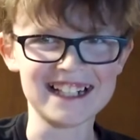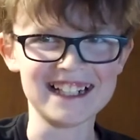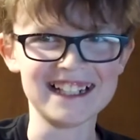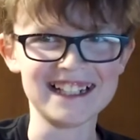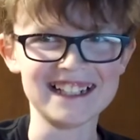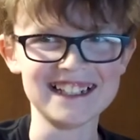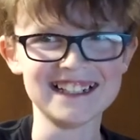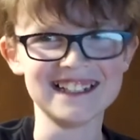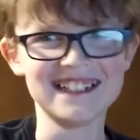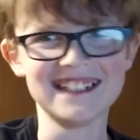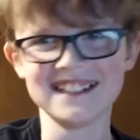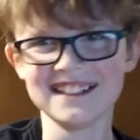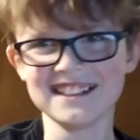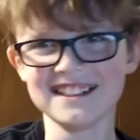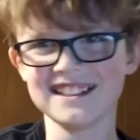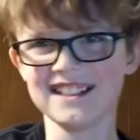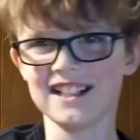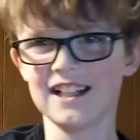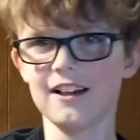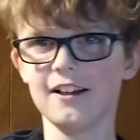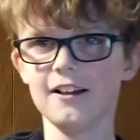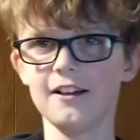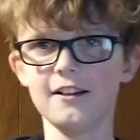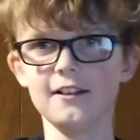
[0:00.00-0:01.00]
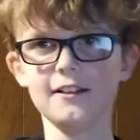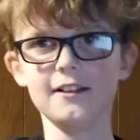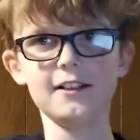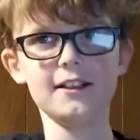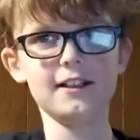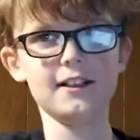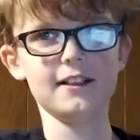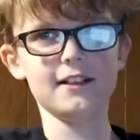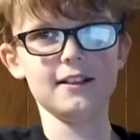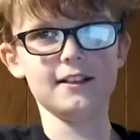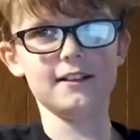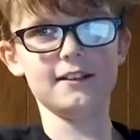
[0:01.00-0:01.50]

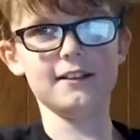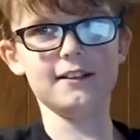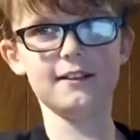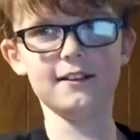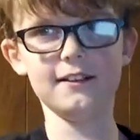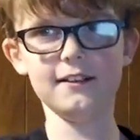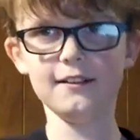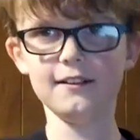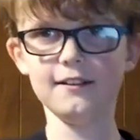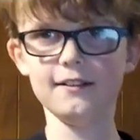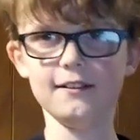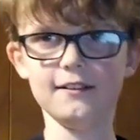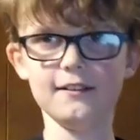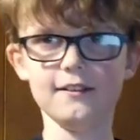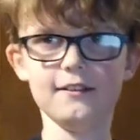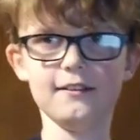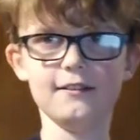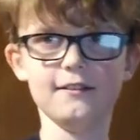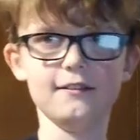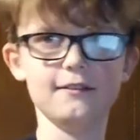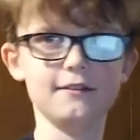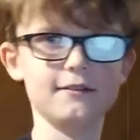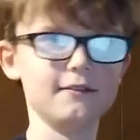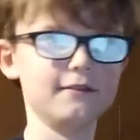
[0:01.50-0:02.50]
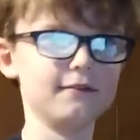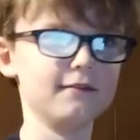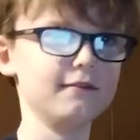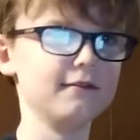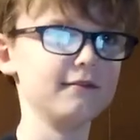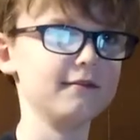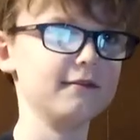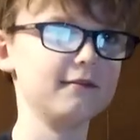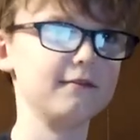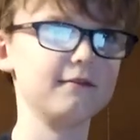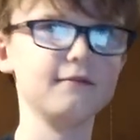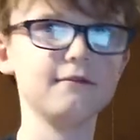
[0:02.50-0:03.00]

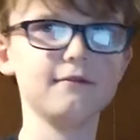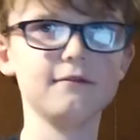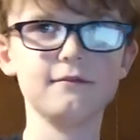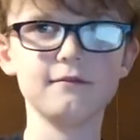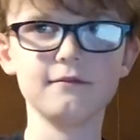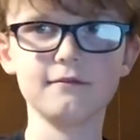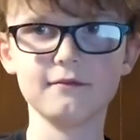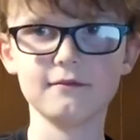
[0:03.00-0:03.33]
(not speaking)